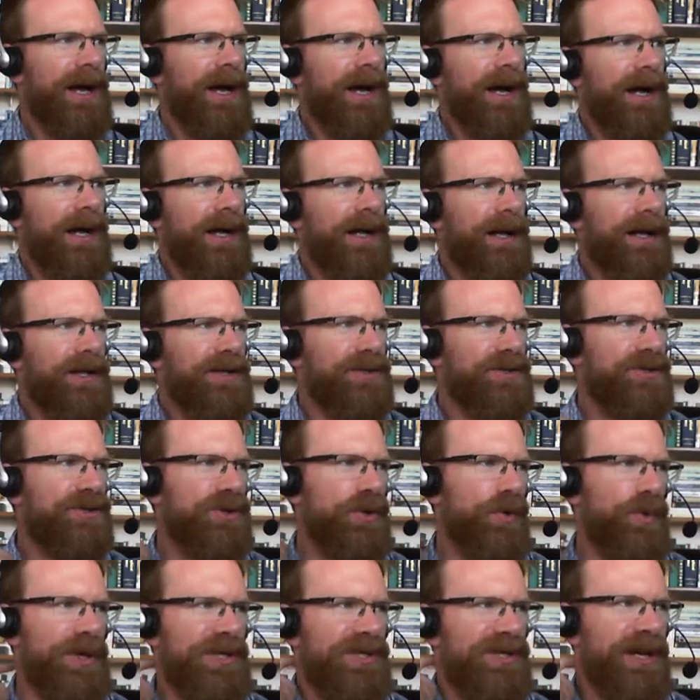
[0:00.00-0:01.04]
Uh,
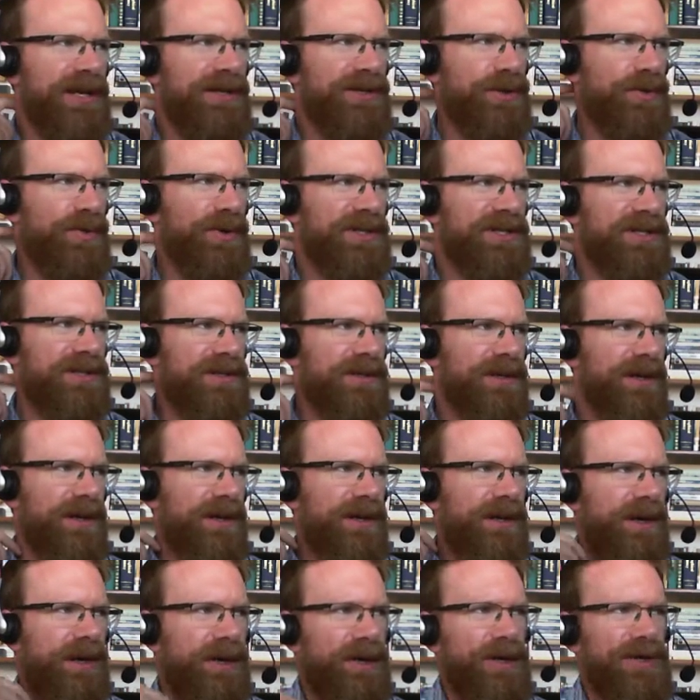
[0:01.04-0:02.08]
so we tend to ex-
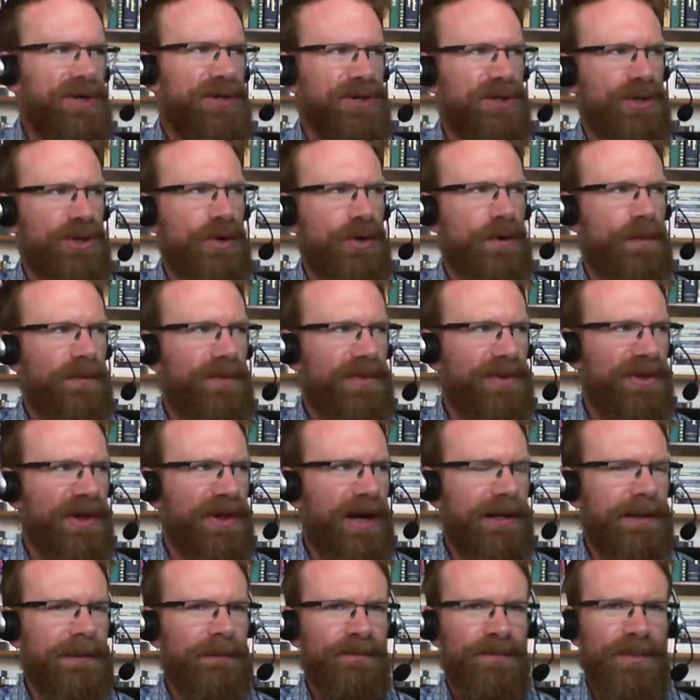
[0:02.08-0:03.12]
uh, uh, assume
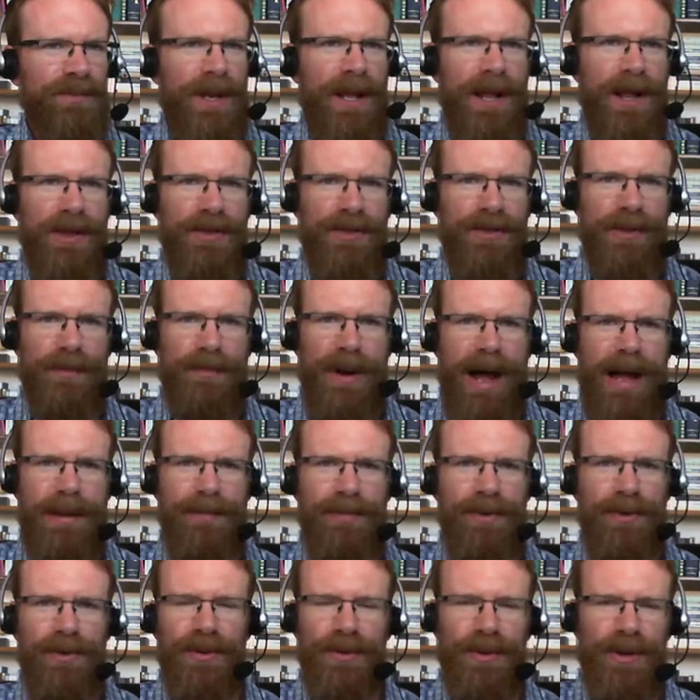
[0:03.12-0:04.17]
that the
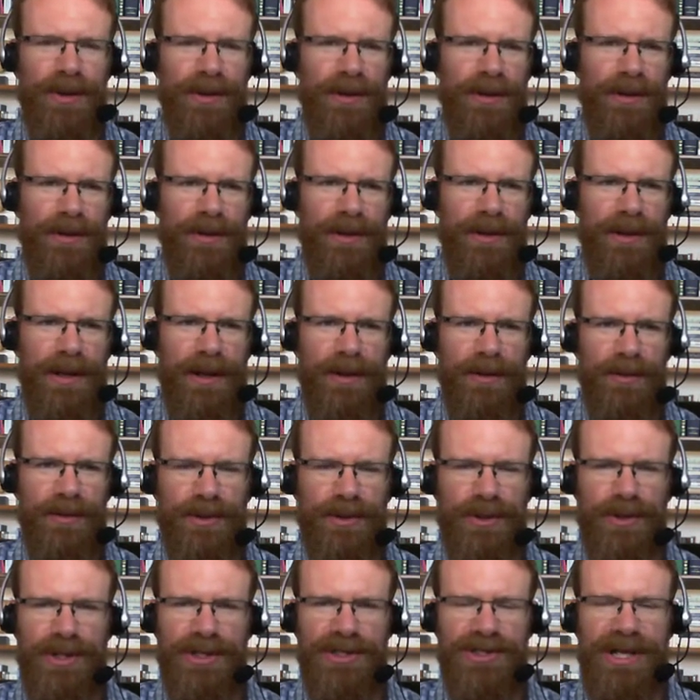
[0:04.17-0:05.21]
Bible
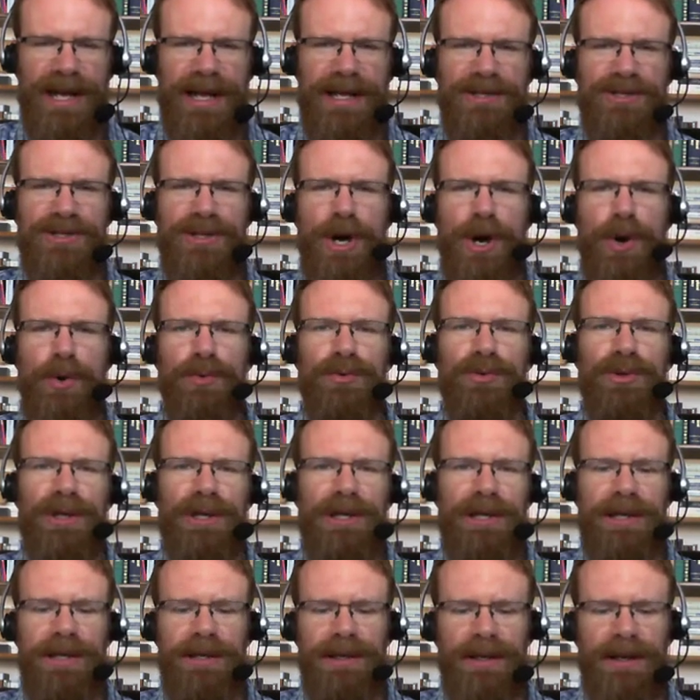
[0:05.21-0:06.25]
contains
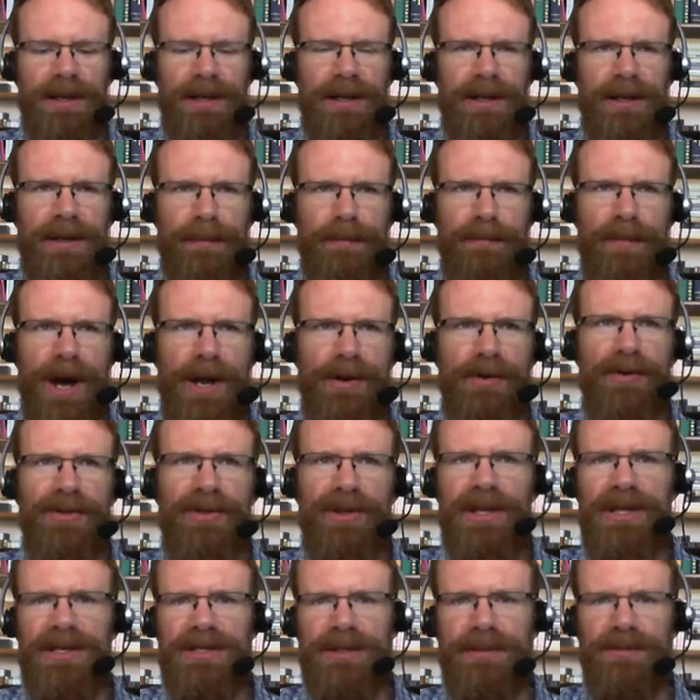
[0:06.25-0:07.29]
only uh,
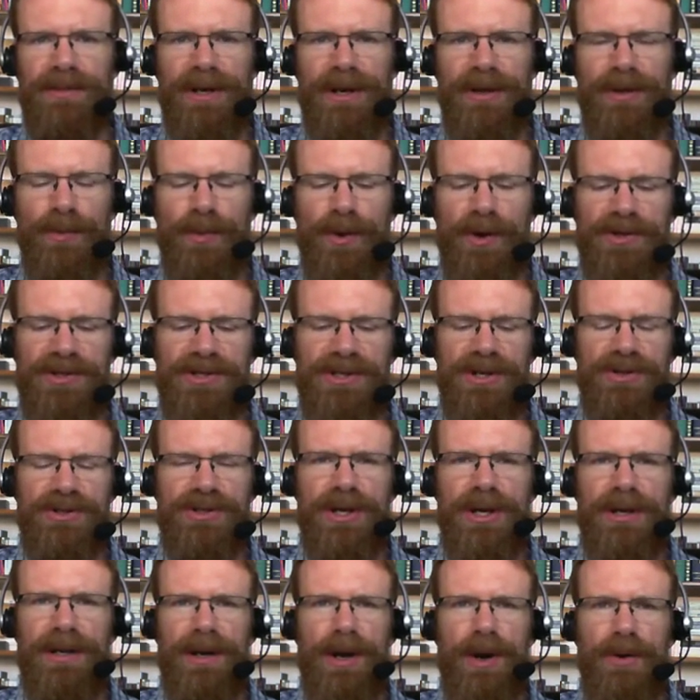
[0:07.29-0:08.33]
monotheism. In other words,
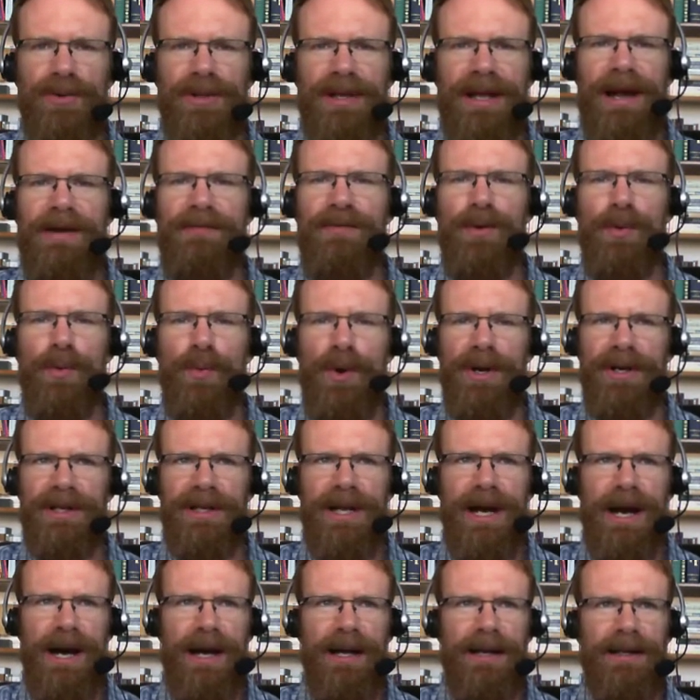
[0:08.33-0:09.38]
there's only ever one
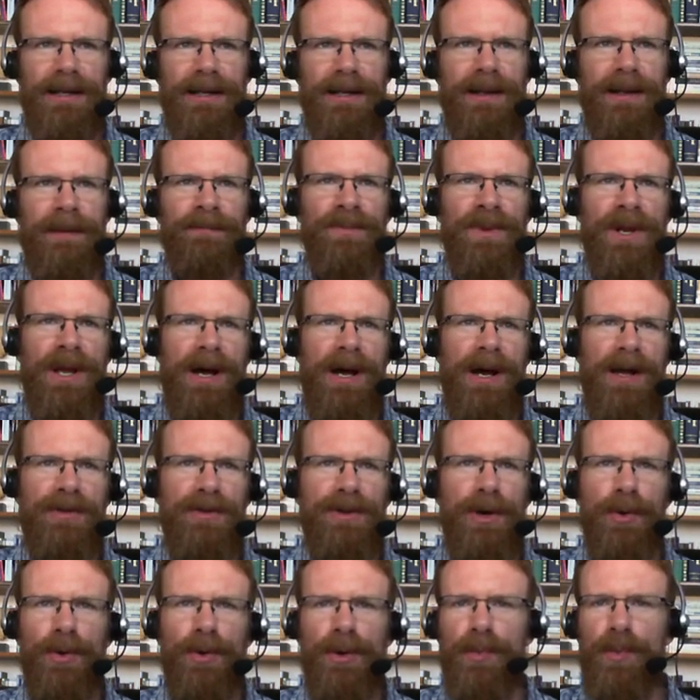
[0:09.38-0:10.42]
God. Uh,
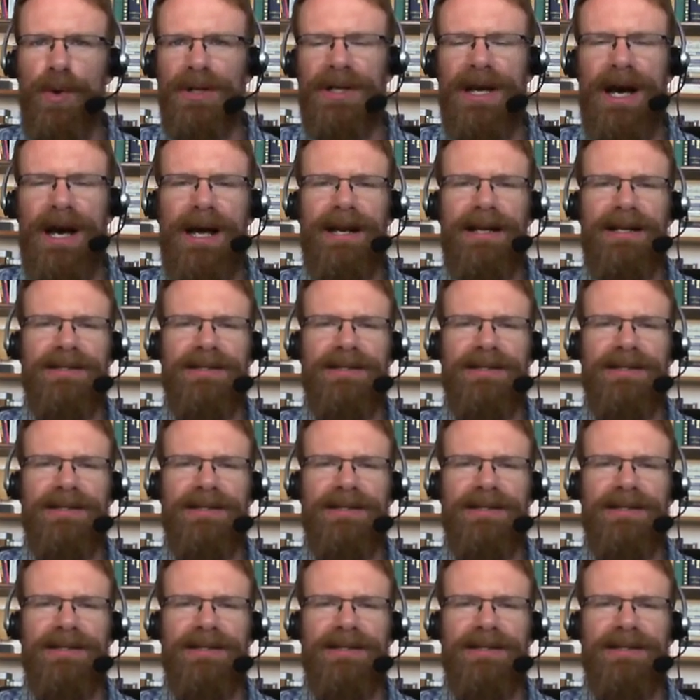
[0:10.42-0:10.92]
only one God